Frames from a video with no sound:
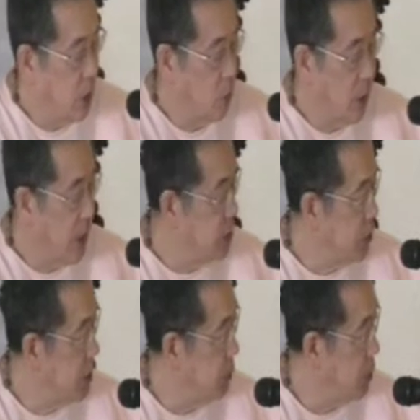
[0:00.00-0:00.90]

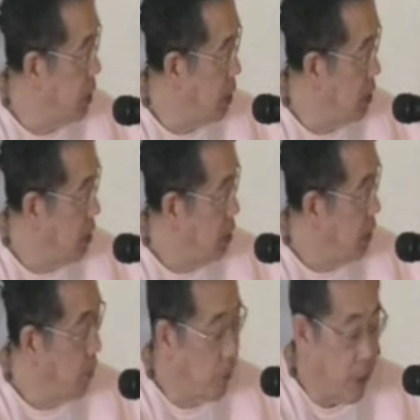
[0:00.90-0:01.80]
relationships are
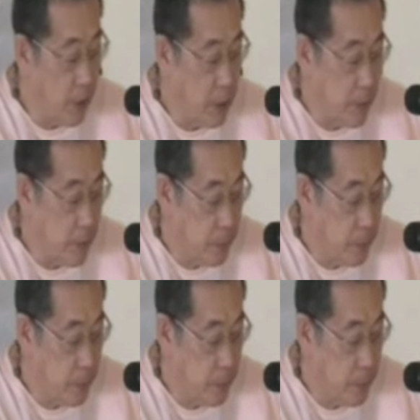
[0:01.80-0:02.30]
temporary.